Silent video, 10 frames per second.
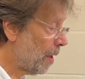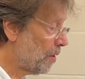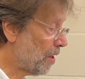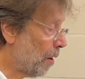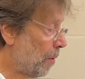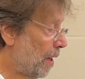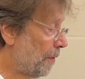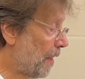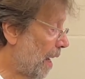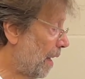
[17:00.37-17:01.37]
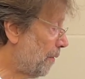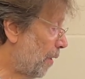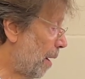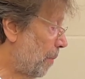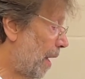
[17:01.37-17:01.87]
So lift that lever
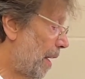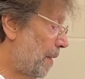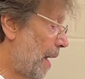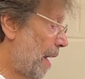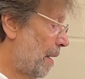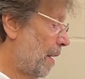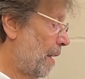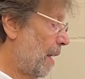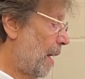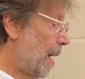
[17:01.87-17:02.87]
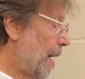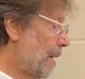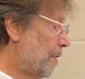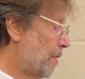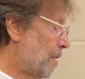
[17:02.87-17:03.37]
up like that,
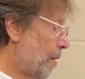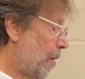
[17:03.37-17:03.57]
hands